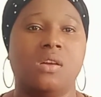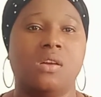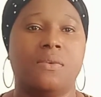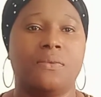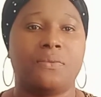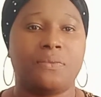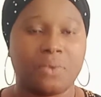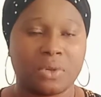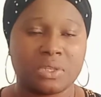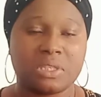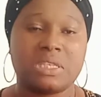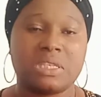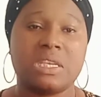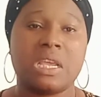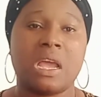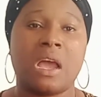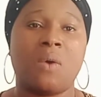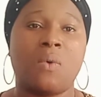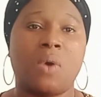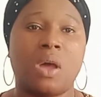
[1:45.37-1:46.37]
40
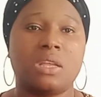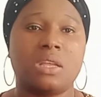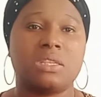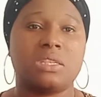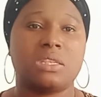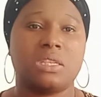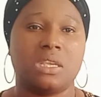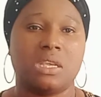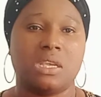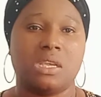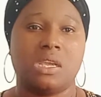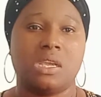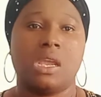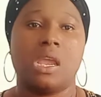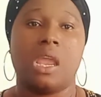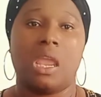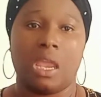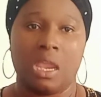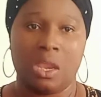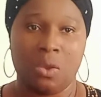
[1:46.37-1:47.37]
hours
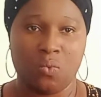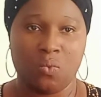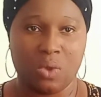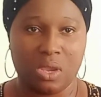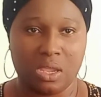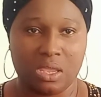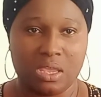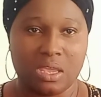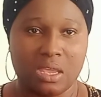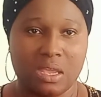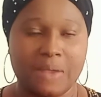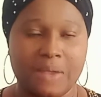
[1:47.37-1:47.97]
a week.